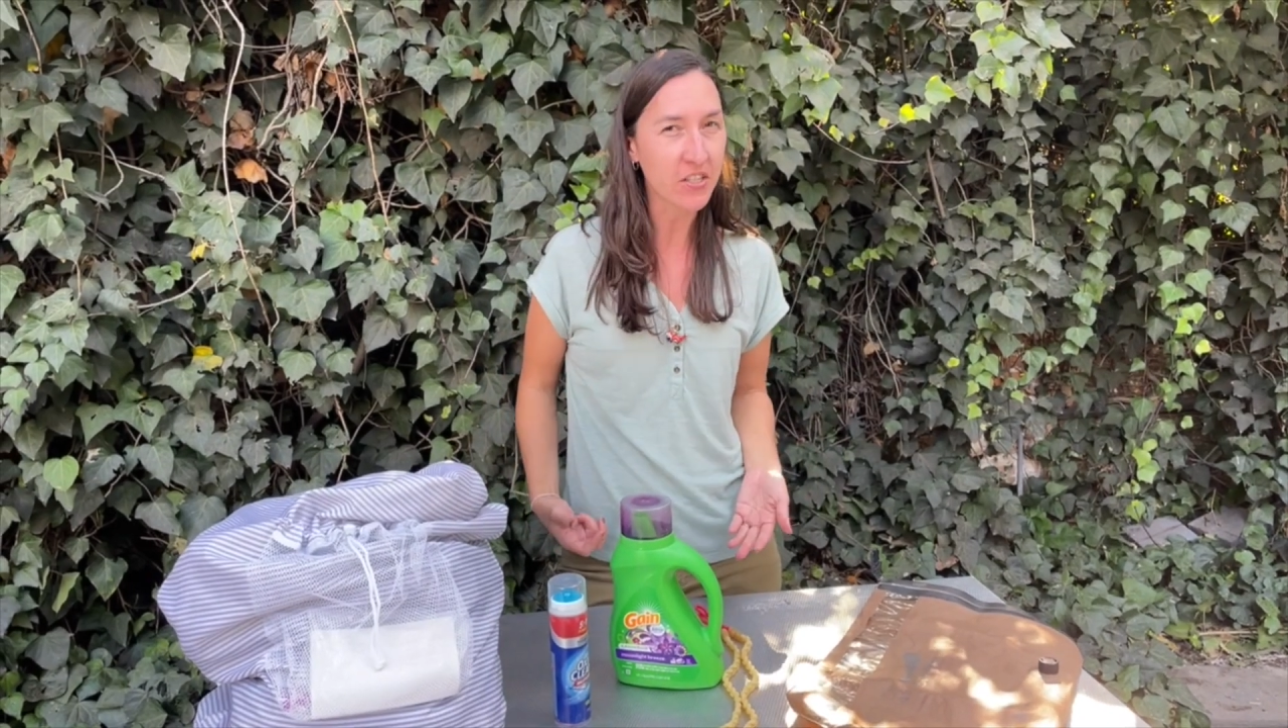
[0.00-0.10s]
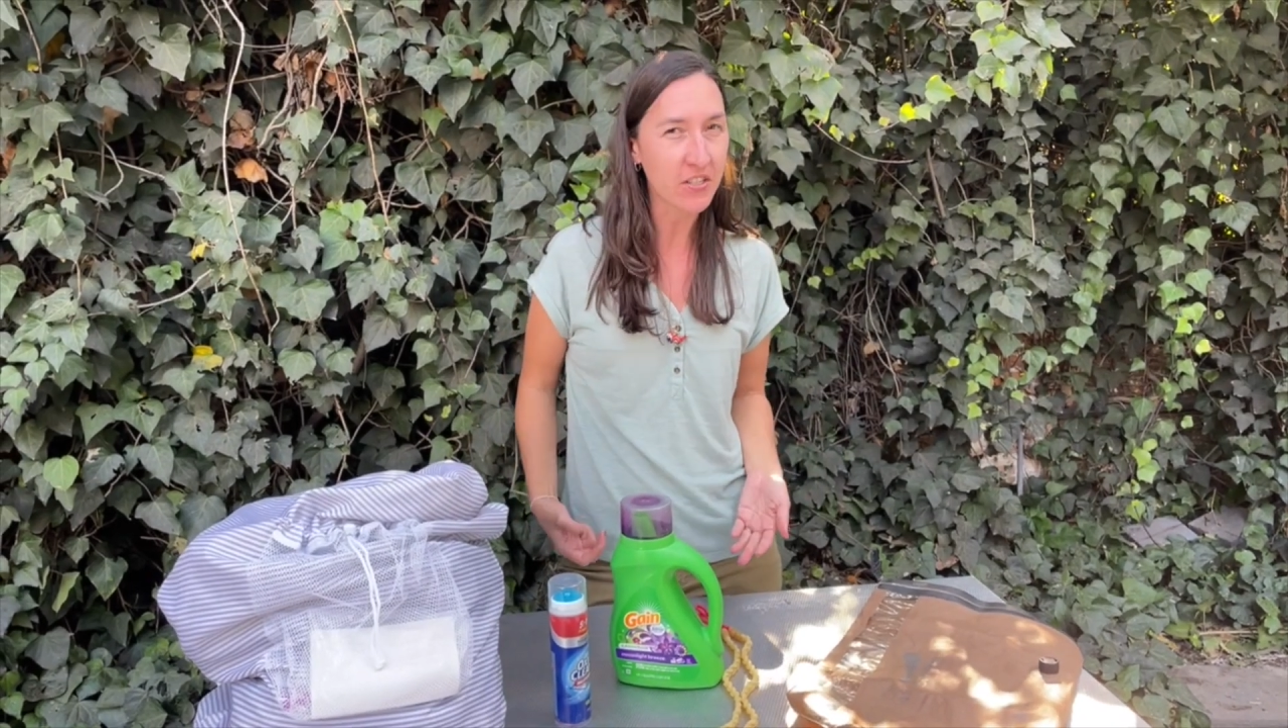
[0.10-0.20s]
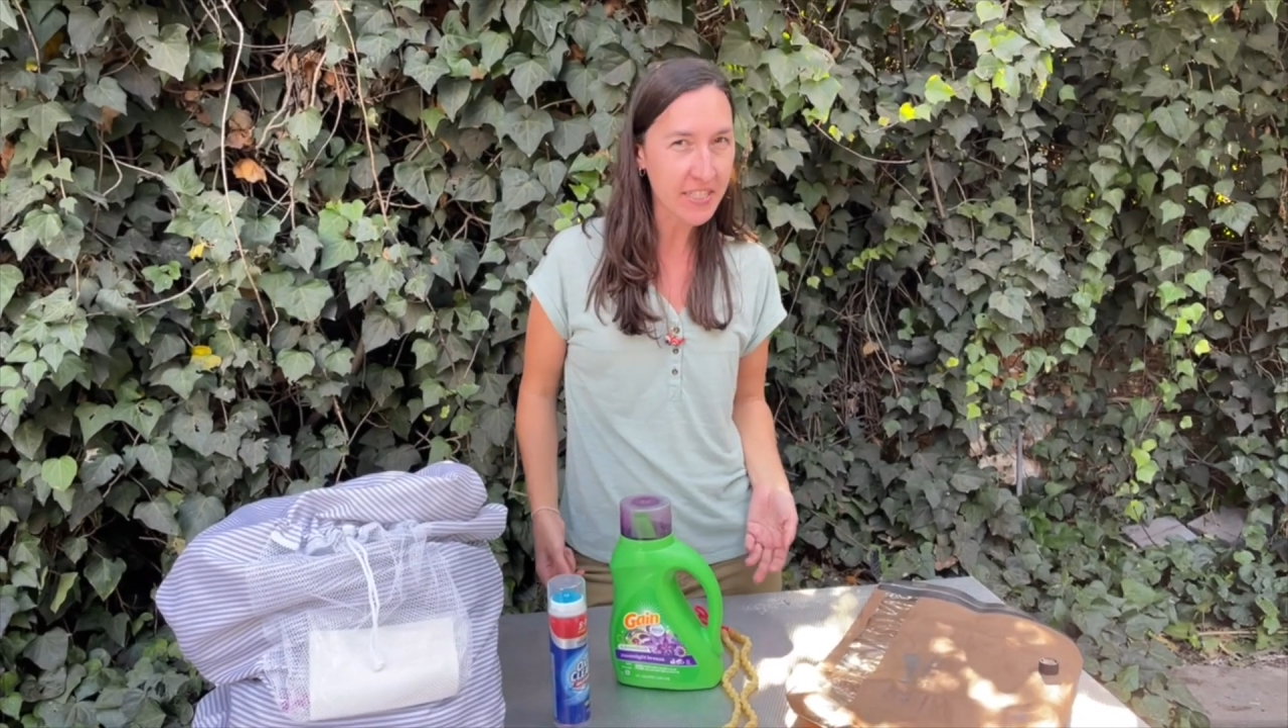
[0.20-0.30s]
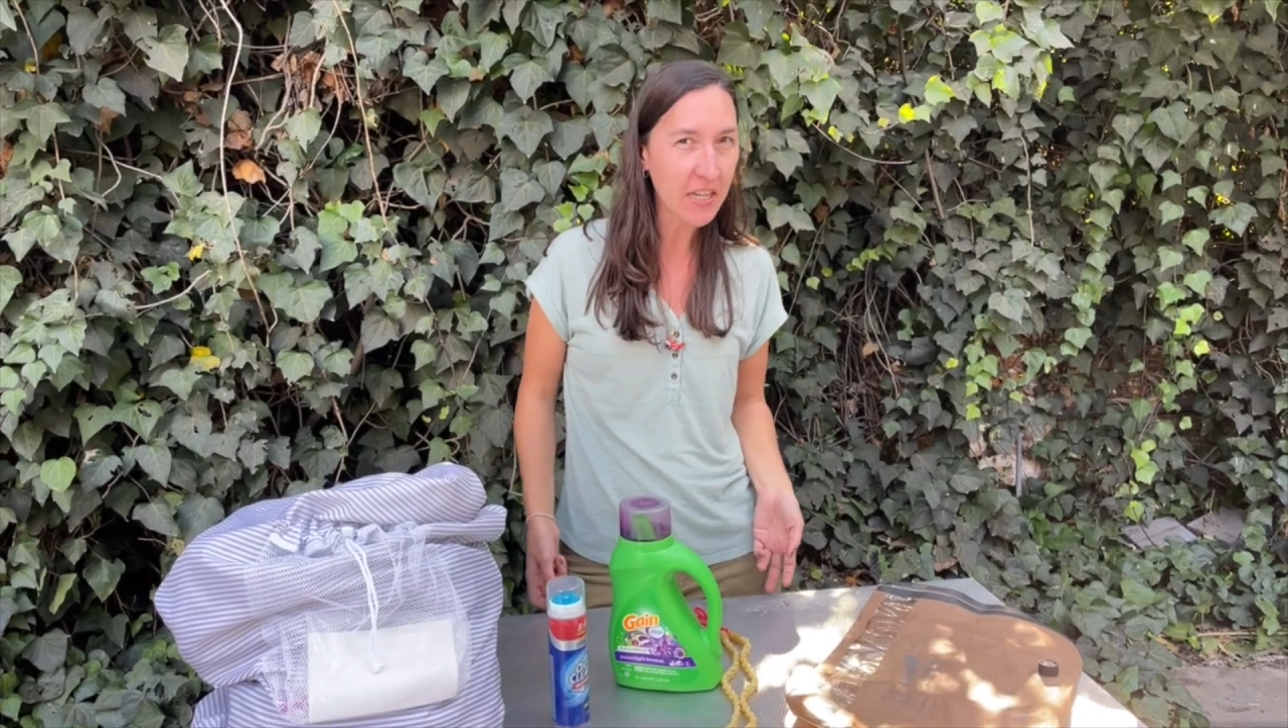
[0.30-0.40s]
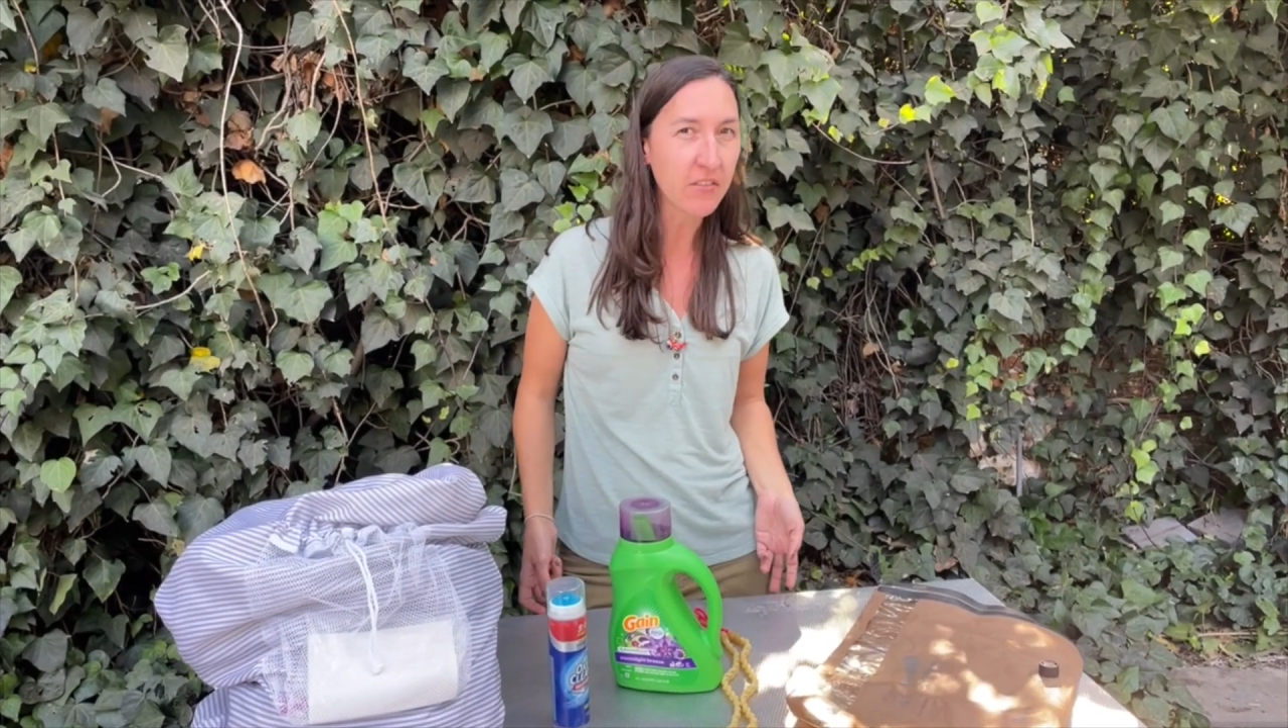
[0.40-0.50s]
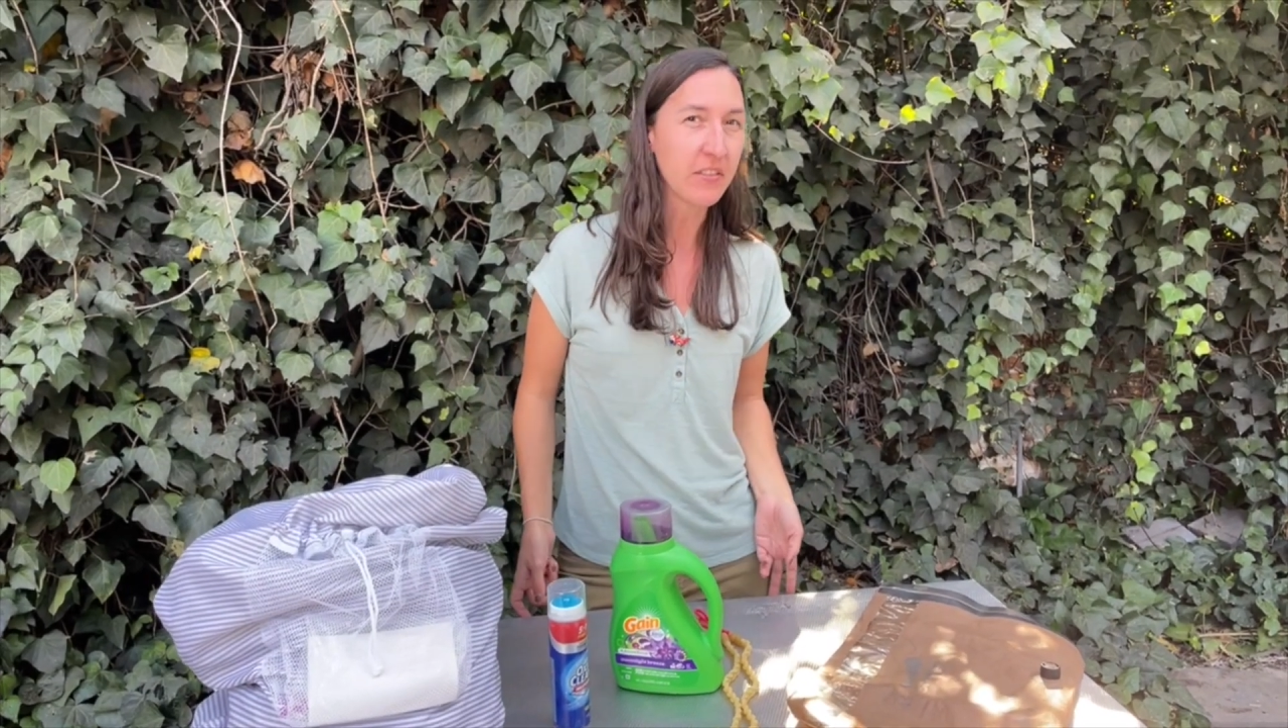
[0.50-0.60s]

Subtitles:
yourself